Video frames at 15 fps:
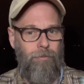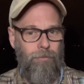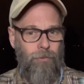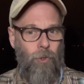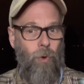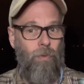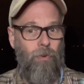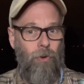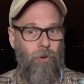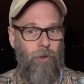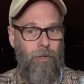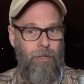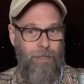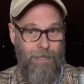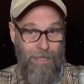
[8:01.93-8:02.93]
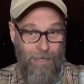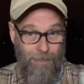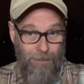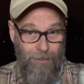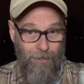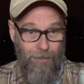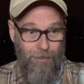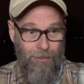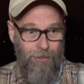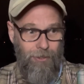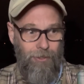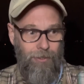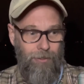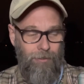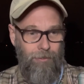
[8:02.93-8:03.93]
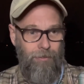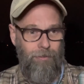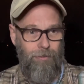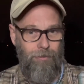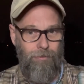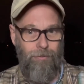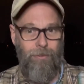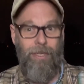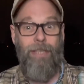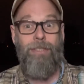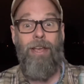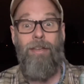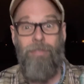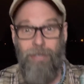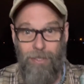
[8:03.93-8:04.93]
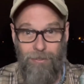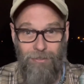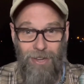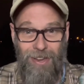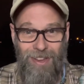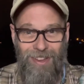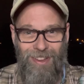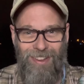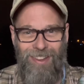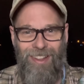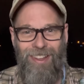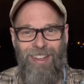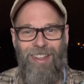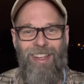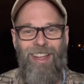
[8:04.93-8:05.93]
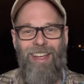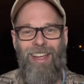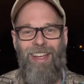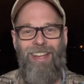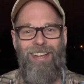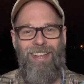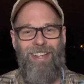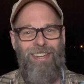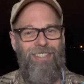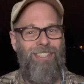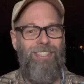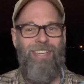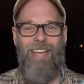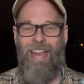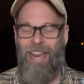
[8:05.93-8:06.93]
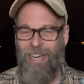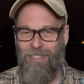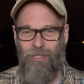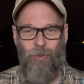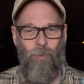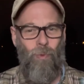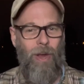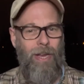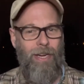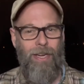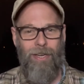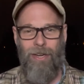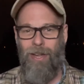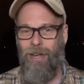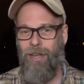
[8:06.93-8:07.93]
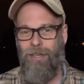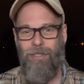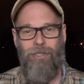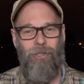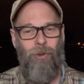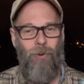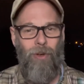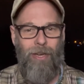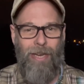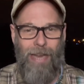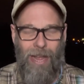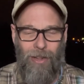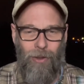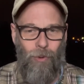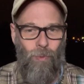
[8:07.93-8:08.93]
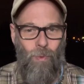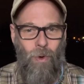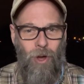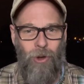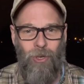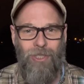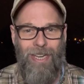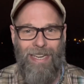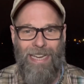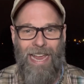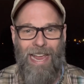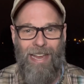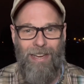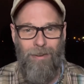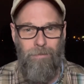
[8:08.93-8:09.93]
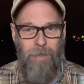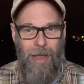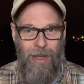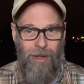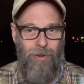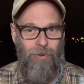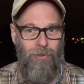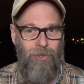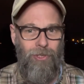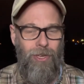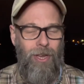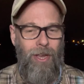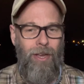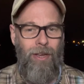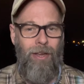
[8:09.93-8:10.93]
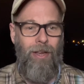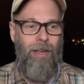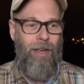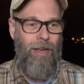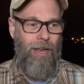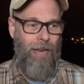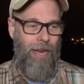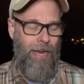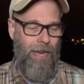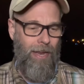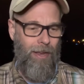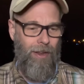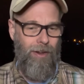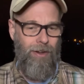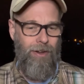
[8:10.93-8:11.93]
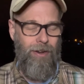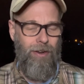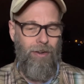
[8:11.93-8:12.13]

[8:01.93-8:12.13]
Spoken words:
over distance gets heavy. it just gains in weight. It does. So a gallon of water is like 8 pounds, and